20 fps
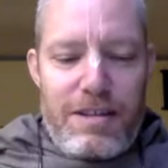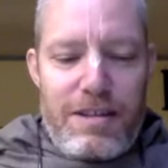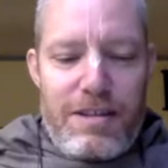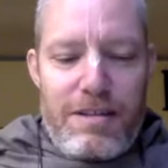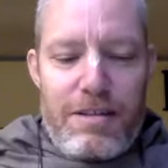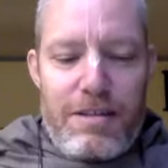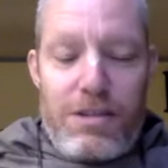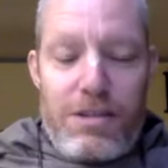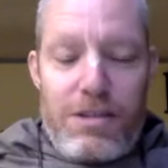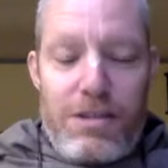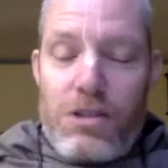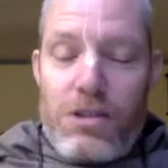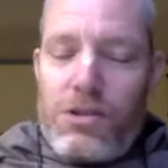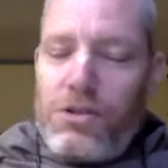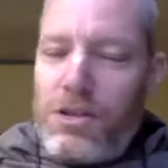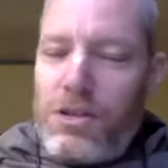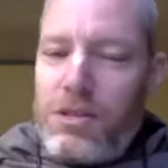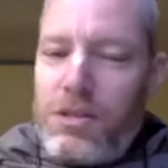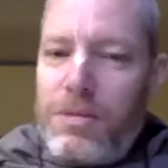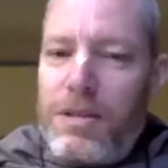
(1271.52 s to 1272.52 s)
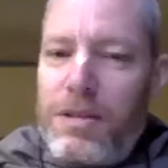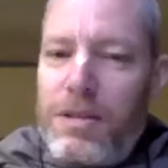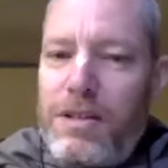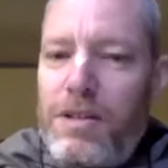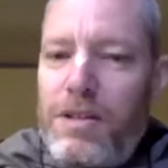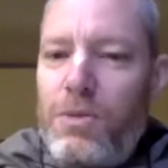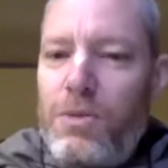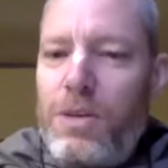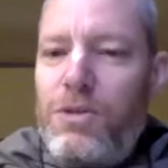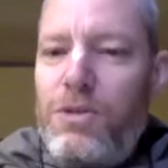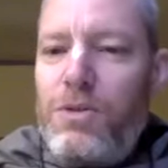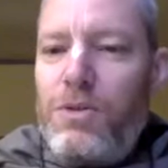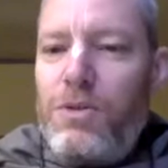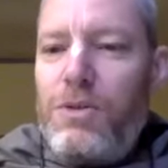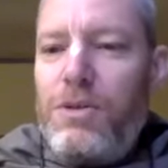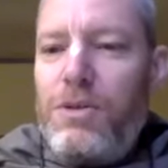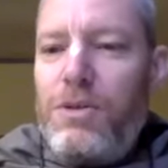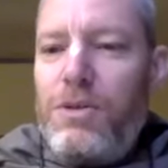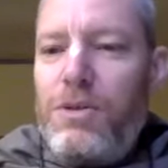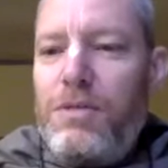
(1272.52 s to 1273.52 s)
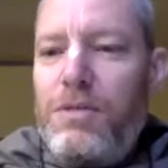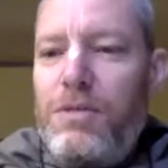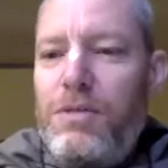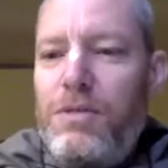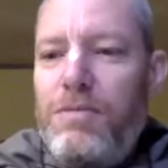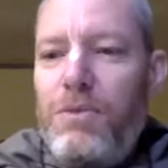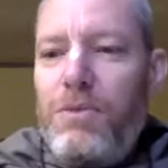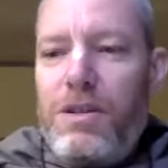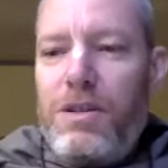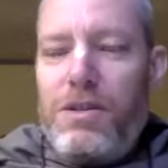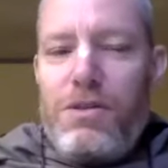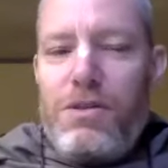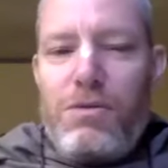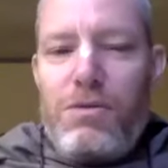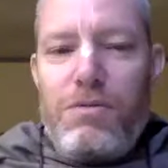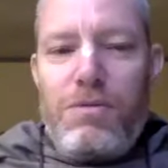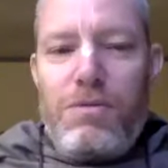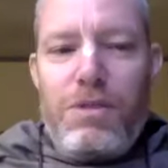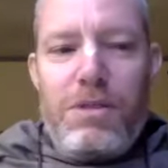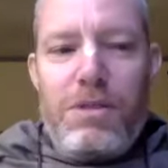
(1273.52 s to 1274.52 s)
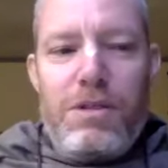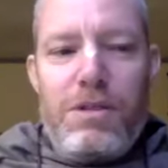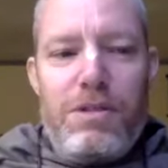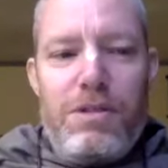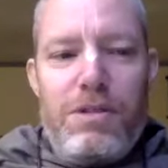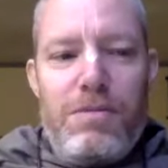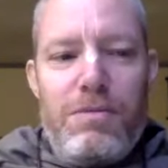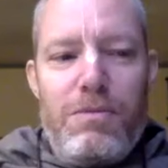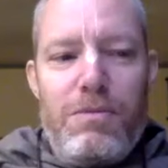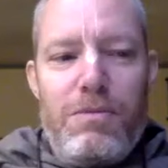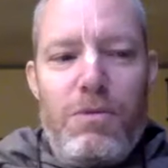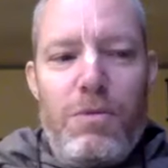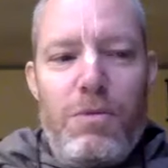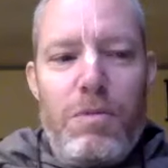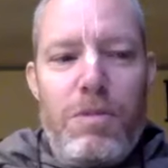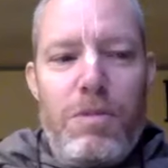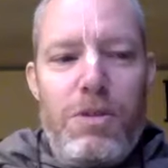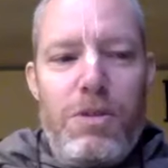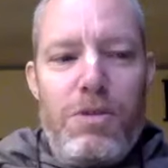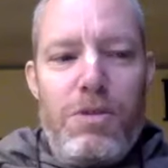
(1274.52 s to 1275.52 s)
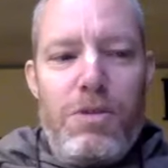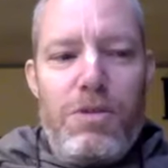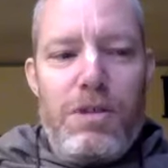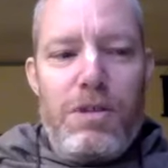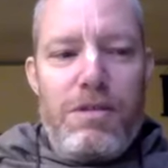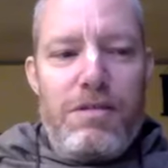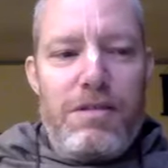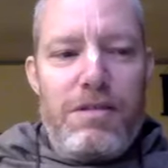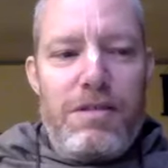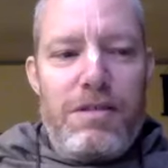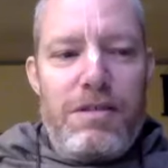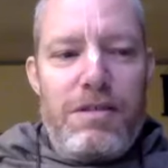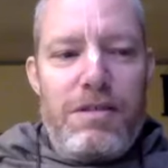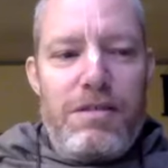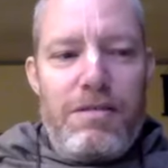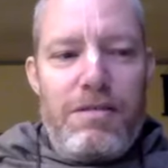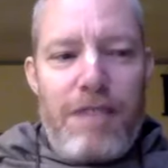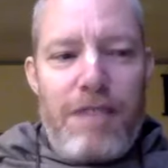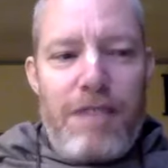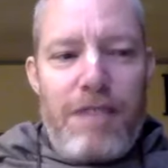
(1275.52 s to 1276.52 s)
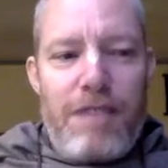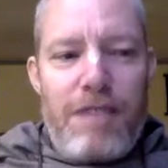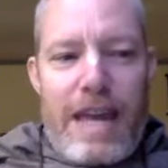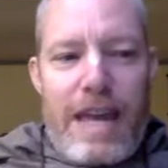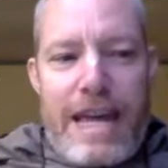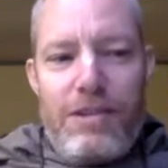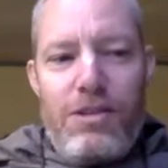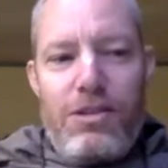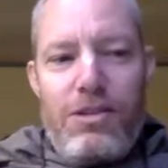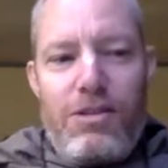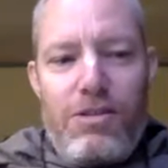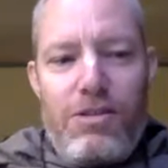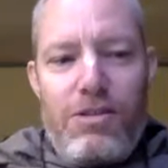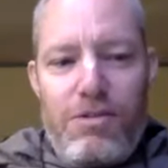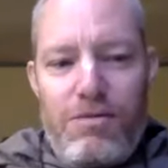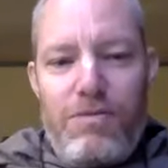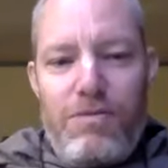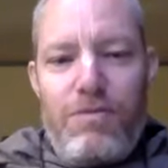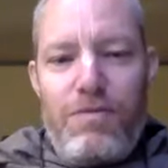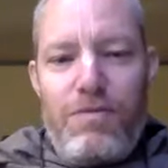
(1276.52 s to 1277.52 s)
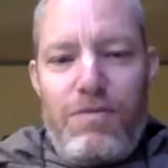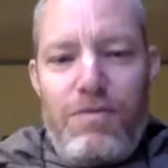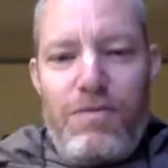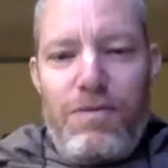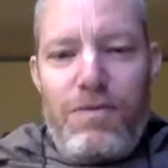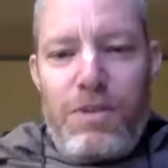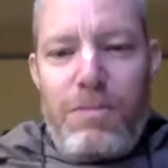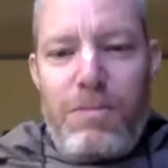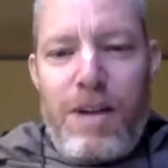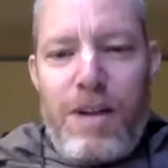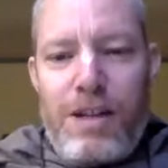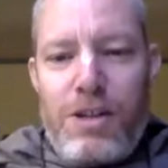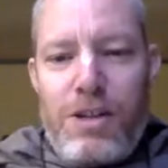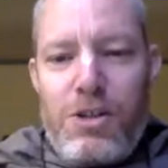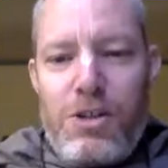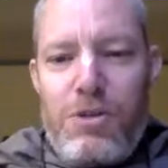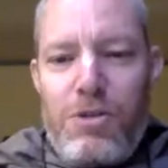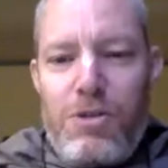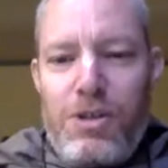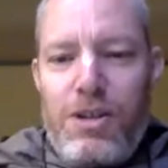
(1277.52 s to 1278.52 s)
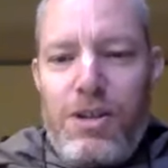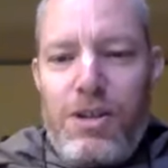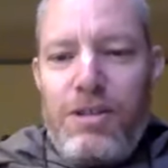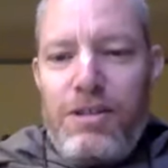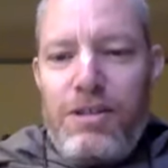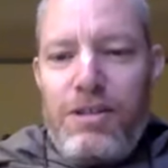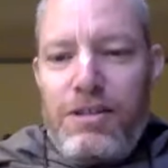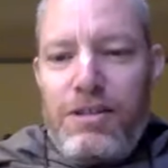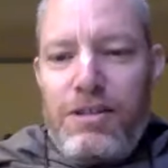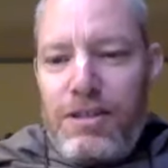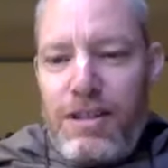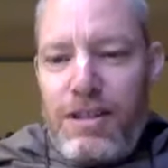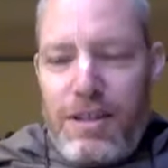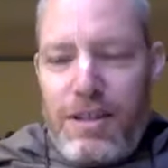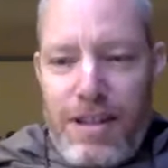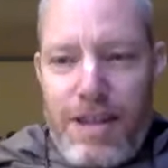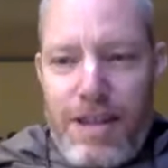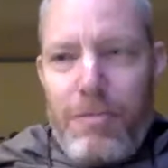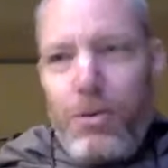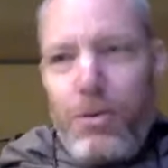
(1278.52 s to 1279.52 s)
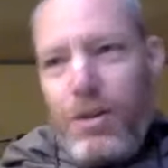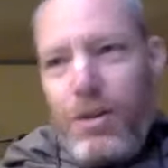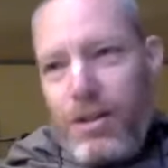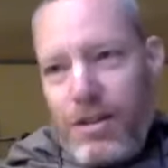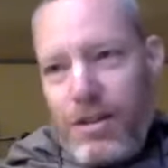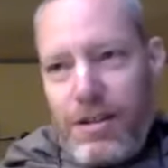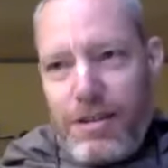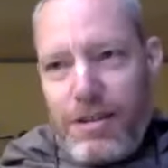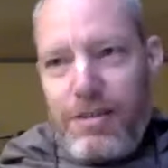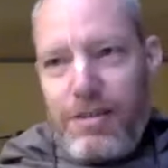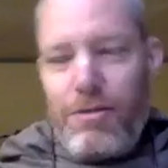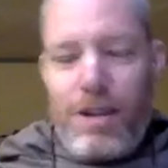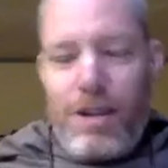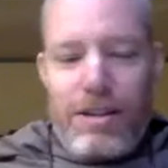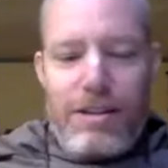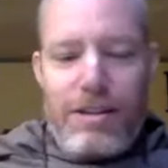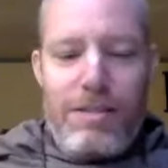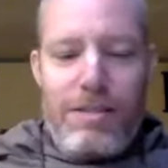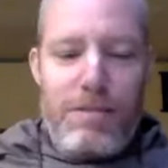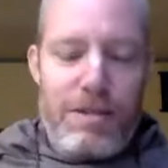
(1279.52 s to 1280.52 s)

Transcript: It's also talked about the other way too, whereas Rupa Manjari hands the practitioner a garland and then they put it on directly.